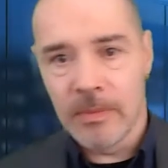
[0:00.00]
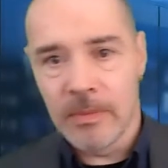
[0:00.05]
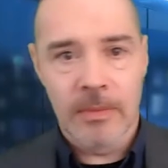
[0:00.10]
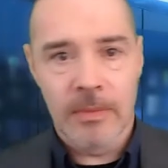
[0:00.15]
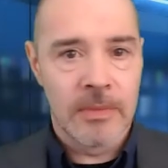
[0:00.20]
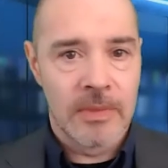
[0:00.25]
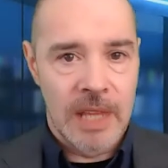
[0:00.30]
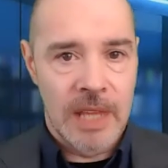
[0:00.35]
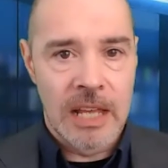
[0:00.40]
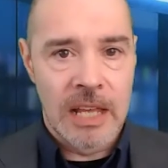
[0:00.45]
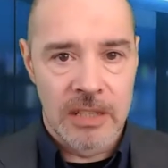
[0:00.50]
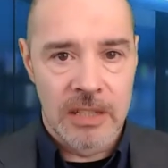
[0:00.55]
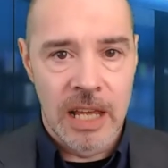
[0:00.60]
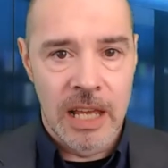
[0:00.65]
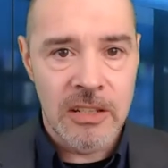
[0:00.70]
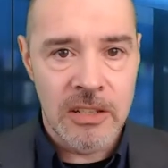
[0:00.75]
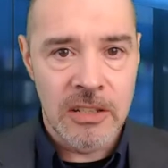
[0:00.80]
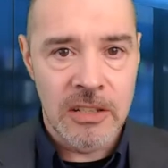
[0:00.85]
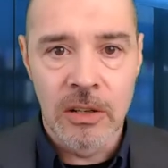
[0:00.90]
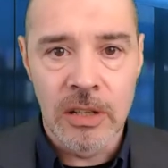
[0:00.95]

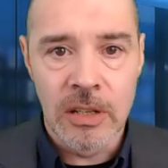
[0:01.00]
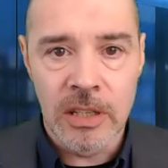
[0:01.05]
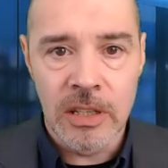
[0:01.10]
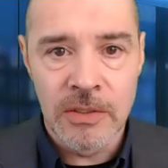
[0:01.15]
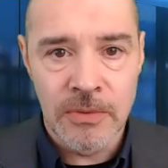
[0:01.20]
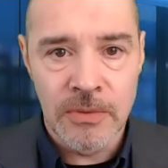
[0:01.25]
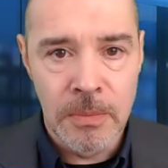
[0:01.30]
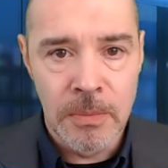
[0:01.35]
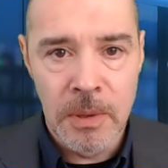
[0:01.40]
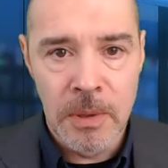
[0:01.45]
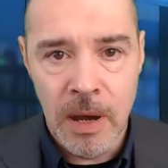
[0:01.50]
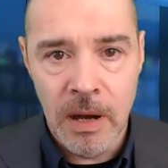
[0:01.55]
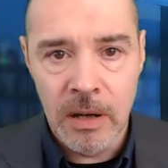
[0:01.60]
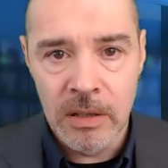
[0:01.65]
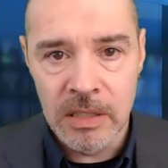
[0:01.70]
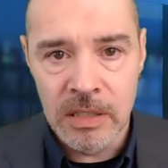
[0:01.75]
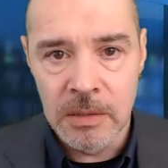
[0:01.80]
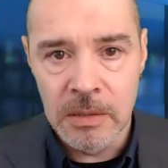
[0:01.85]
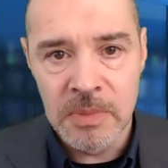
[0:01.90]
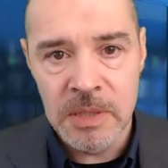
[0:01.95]
let's look at this from the
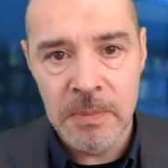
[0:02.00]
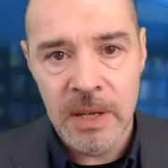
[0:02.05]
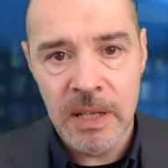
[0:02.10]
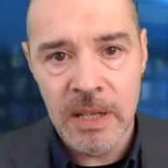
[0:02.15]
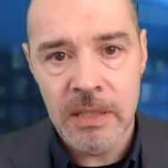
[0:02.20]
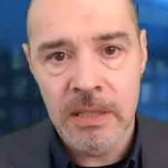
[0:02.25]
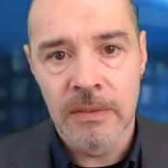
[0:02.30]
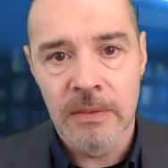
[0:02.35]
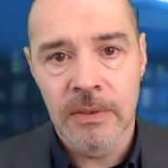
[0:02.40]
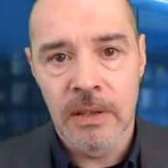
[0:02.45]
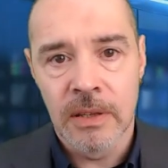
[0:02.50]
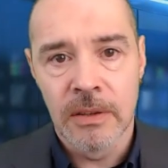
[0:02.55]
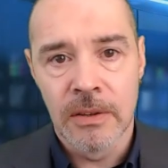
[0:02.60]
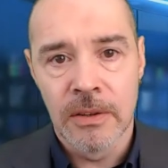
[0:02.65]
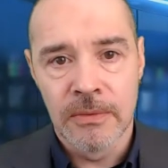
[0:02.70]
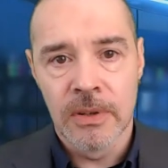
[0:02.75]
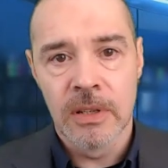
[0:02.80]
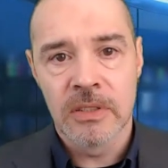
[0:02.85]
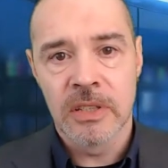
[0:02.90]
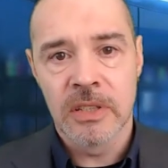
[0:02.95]
marketing perspective. And the
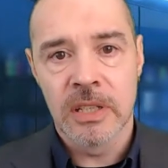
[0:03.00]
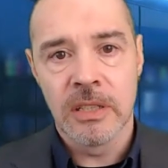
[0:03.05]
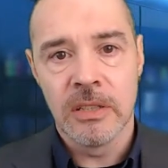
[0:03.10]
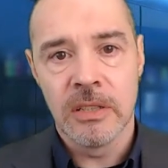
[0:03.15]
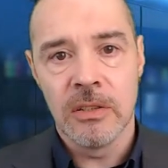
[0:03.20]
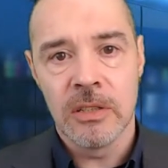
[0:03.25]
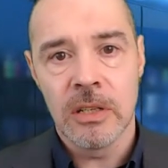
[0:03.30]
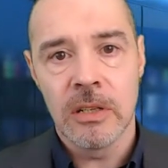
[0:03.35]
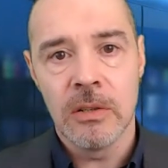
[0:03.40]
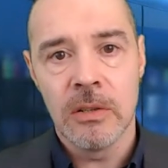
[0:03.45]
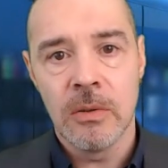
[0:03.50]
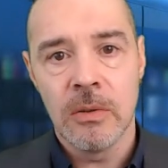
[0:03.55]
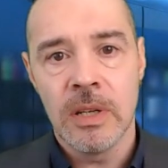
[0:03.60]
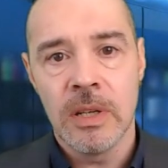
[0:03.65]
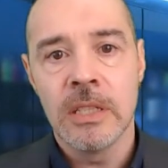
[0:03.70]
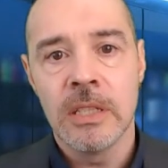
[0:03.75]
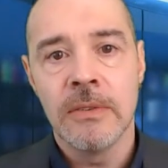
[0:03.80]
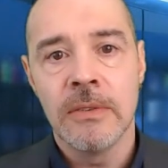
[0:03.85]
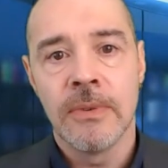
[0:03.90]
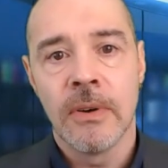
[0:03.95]
first thing you do
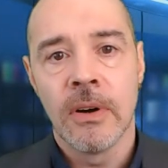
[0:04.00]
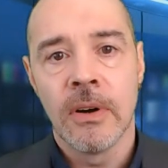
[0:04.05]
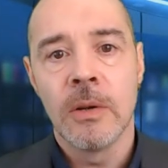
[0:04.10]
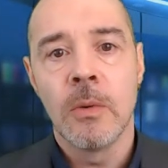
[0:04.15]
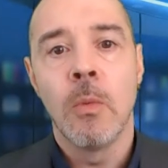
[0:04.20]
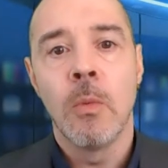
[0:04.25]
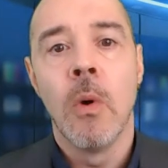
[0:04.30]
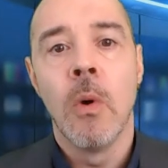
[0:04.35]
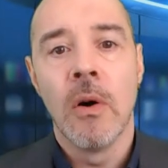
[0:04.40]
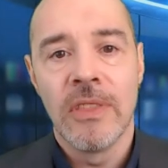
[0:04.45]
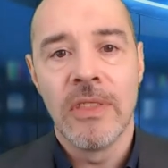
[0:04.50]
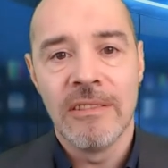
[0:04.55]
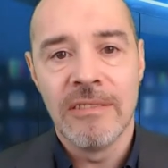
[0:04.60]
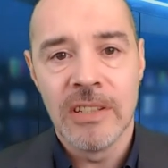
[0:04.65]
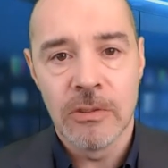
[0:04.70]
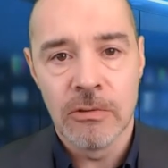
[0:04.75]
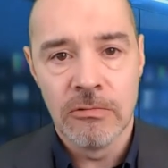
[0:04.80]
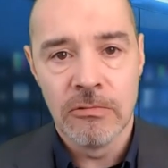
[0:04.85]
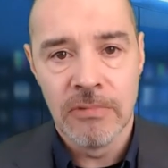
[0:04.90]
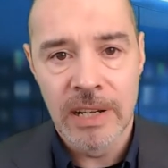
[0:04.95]
is you find what there
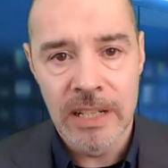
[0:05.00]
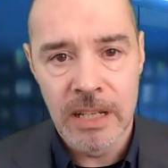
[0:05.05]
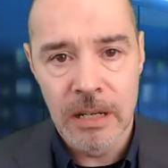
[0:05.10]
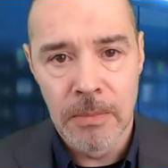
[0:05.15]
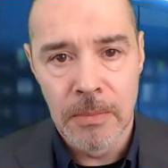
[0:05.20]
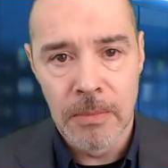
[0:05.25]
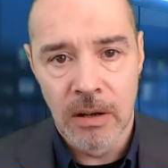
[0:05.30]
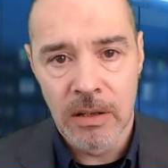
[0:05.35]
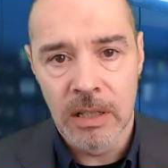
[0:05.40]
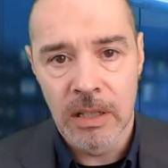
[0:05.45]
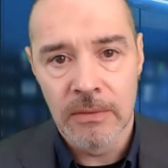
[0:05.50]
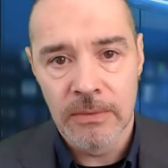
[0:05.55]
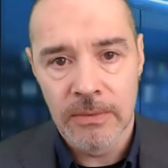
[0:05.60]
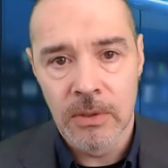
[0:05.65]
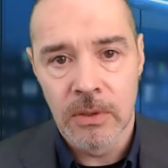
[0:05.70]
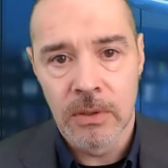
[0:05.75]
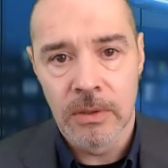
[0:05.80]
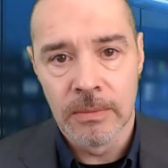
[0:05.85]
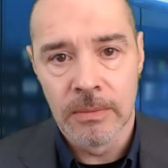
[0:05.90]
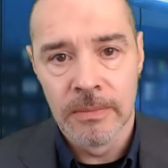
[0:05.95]
is already a market
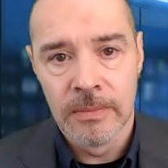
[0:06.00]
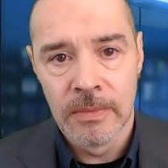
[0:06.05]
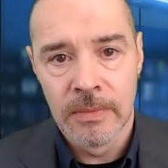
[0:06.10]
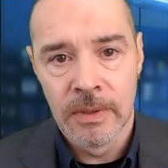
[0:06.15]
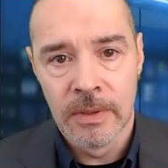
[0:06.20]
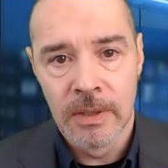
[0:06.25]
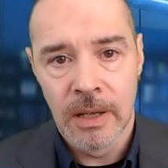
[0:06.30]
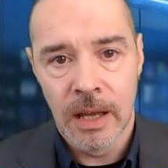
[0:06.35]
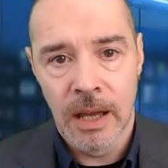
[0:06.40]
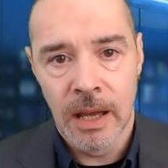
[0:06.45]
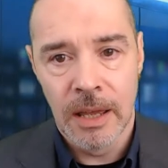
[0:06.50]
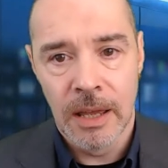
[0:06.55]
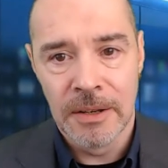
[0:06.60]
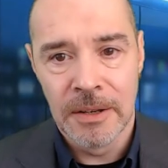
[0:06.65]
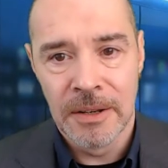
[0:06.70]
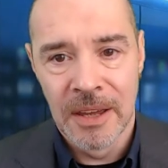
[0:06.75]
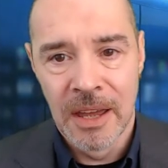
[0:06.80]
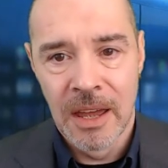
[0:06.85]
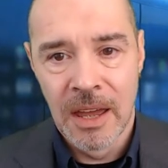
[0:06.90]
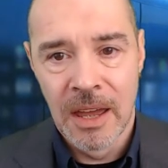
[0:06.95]
for. And
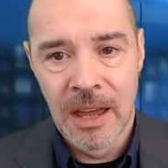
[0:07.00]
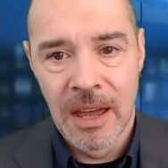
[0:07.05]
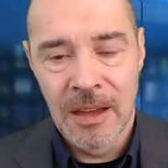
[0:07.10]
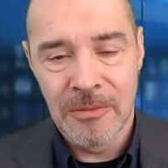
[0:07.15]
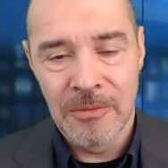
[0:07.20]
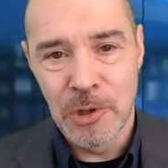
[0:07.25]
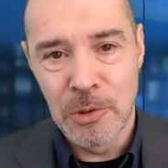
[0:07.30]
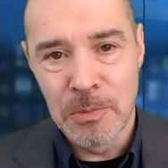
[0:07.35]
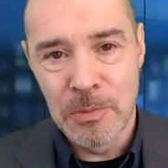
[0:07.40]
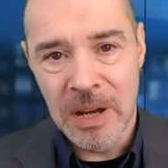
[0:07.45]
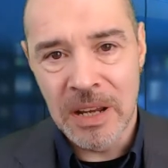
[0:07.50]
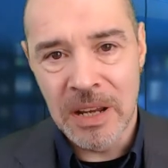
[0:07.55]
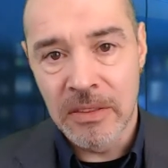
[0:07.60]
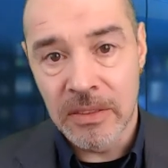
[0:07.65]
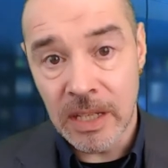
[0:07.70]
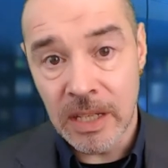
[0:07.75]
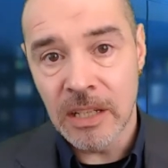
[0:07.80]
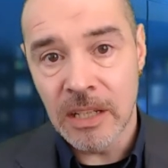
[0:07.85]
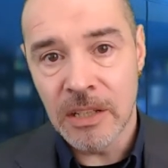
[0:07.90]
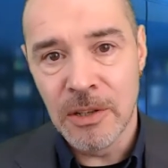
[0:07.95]
you may
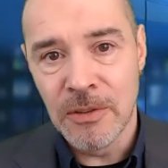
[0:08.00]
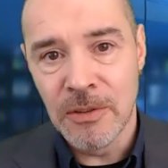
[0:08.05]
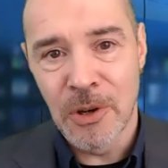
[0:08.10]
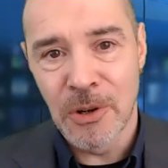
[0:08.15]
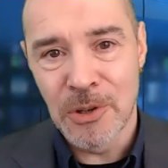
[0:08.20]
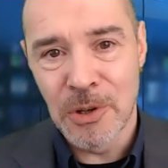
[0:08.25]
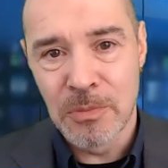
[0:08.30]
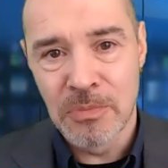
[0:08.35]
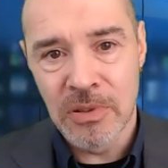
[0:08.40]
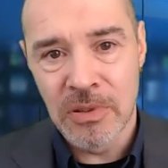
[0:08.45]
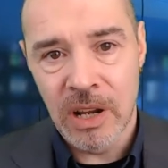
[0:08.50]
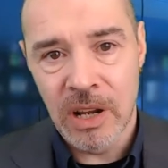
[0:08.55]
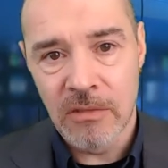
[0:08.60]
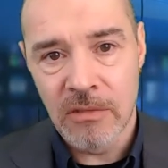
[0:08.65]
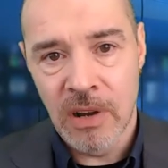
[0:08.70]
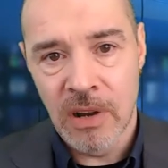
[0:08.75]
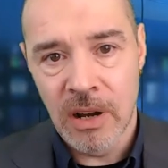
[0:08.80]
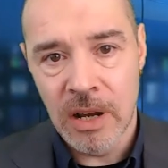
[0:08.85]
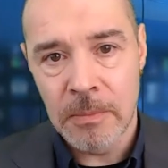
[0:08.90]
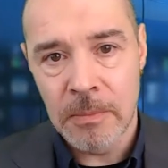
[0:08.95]
think you've got your product
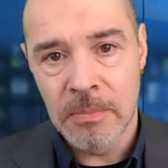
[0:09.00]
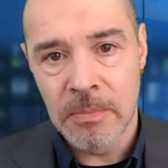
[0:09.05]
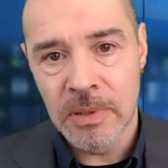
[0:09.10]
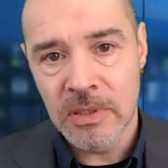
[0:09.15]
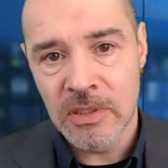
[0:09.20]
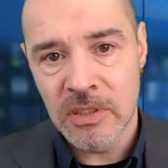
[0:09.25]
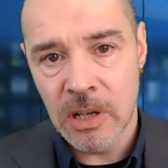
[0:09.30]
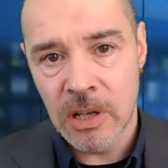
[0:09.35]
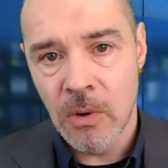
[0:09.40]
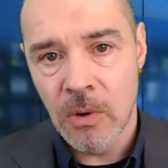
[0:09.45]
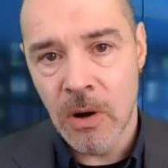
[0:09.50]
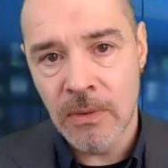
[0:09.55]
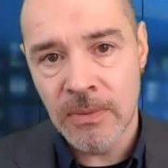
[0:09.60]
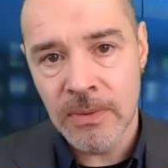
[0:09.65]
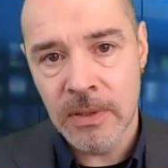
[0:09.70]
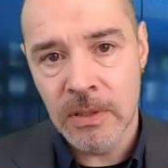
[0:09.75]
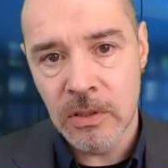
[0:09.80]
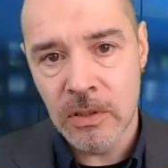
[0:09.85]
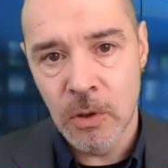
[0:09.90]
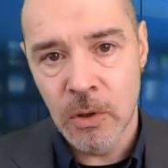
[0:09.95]
right, but so
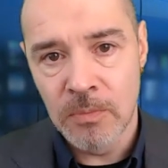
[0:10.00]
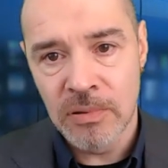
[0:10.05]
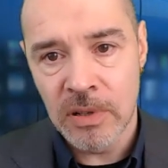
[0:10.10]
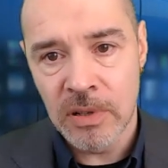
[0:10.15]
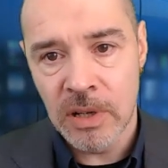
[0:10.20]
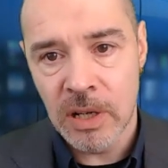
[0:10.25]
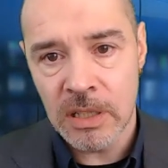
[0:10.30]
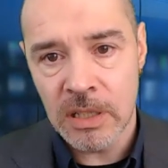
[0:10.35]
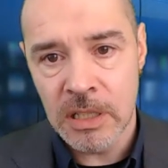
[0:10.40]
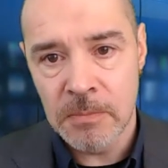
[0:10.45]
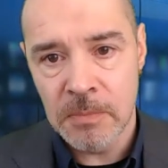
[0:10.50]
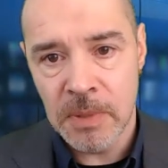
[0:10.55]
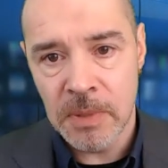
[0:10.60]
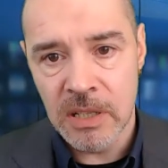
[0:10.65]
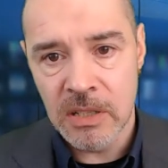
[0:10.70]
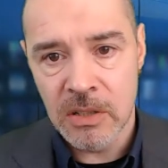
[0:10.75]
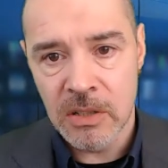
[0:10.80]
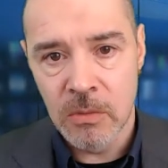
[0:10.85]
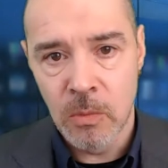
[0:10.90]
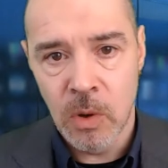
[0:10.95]
often your product is
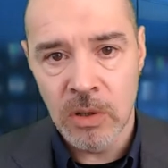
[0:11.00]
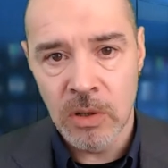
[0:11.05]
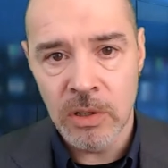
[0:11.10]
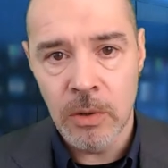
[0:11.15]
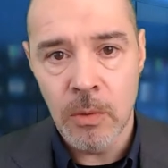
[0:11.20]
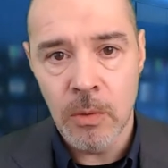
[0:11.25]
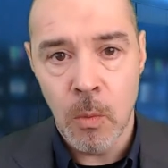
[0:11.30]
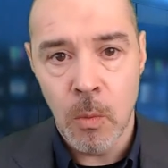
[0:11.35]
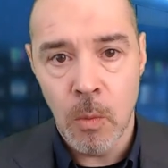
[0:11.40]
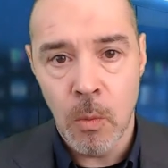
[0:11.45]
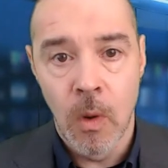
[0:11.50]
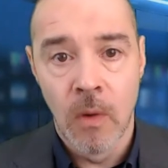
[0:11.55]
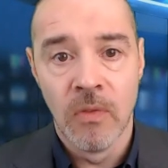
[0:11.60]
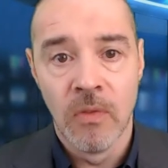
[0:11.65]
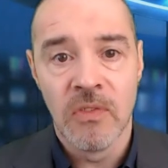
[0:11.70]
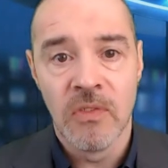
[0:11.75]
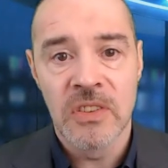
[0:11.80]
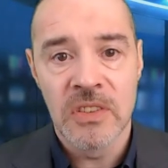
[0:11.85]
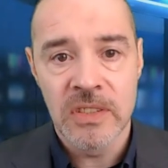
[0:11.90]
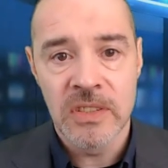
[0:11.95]
based on what you
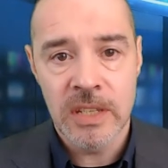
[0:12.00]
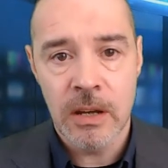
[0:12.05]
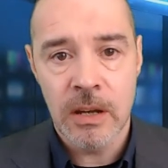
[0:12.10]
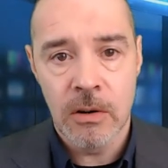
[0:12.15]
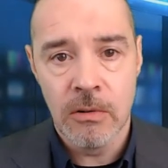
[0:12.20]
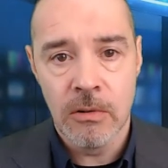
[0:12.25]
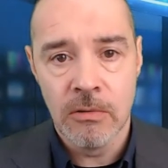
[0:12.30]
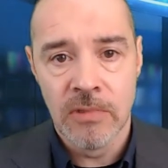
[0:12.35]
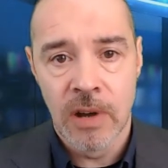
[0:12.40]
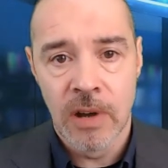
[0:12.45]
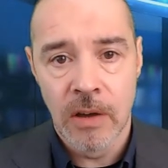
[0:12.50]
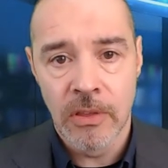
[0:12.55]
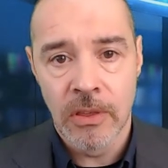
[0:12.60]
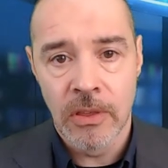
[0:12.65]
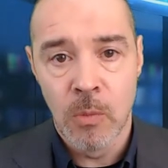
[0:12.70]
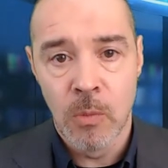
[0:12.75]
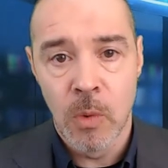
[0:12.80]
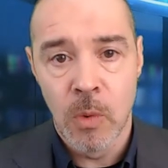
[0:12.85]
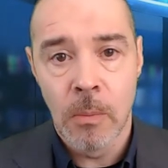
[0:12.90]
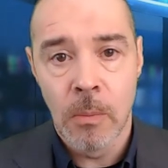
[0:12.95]
want to sell rather
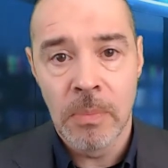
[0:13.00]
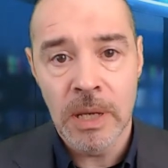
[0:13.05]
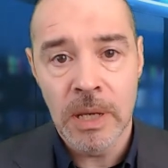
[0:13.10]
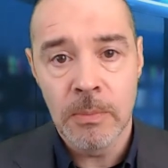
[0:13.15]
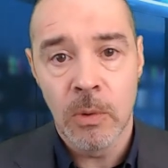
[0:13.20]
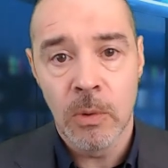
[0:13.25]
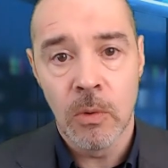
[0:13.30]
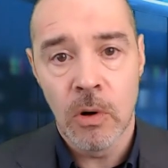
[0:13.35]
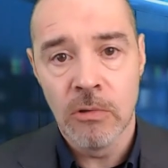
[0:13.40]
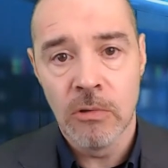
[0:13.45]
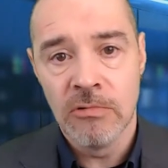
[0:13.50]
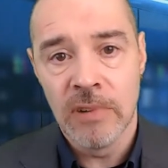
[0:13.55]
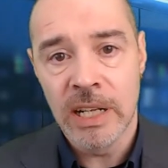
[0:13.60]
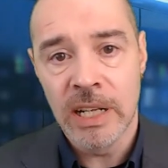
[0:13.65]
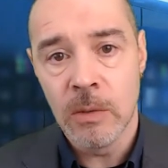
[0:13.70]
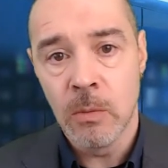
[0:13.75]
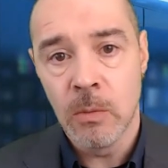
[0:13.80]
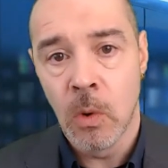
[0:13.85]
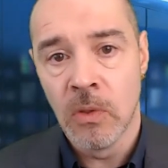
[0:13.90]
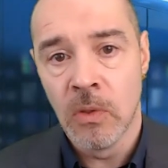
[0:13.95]
than what people
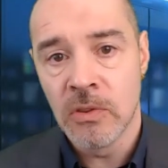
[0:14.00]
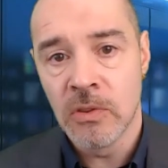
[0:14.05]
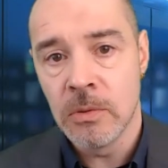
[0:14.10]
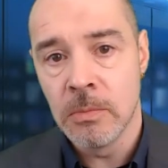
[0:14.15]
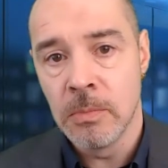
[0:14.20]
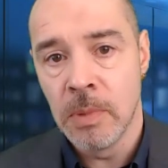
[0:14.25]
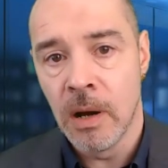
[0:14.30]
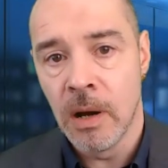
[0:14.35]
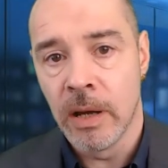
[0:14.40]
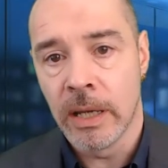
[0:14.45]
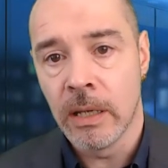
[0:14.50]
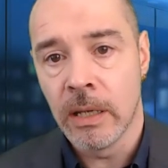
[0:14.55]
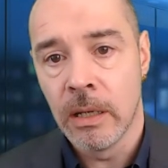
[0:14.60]
already want to buy.